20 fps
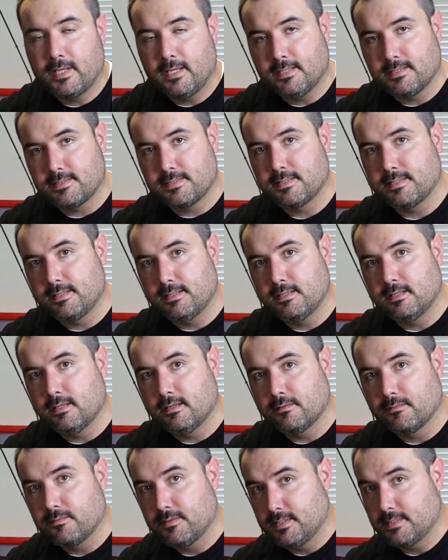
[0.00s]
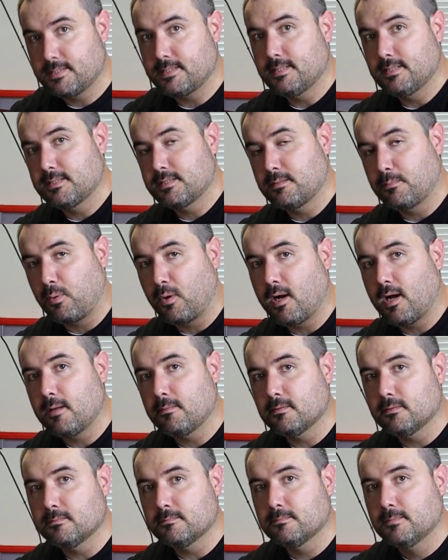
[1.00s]
and see if this is the
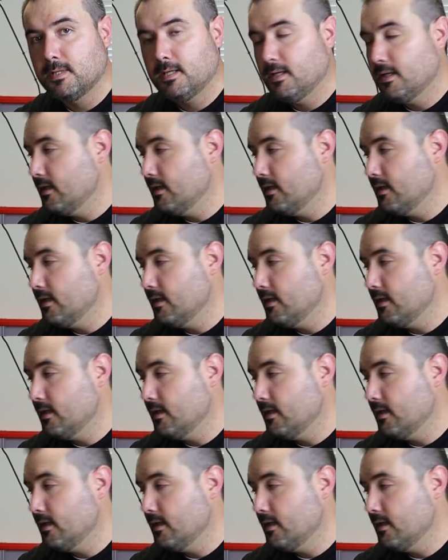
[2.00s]
problem